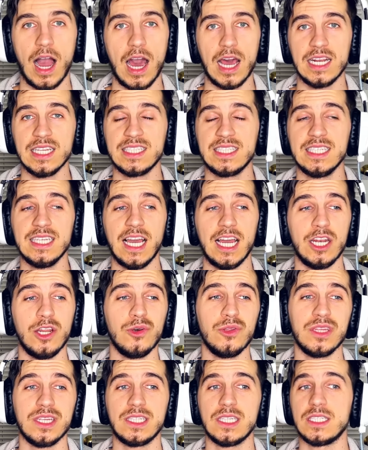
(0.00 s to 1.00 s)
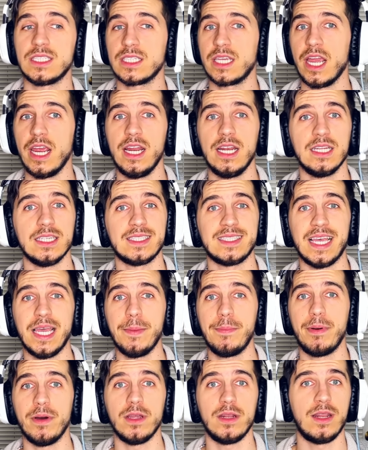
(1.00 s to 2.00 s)
Honestly, I know this is scary to
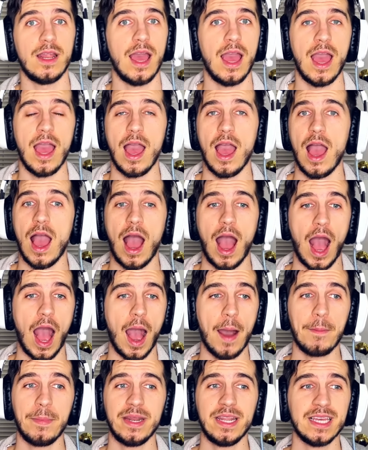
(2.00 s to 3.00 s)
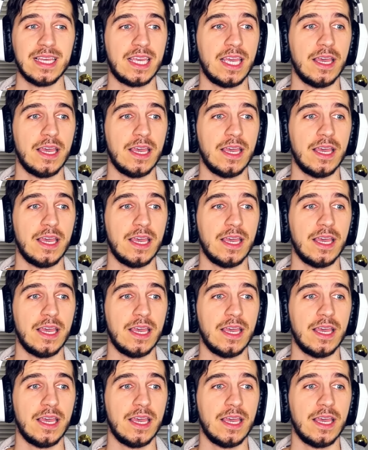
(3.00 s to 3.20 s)
say, but I'm gonna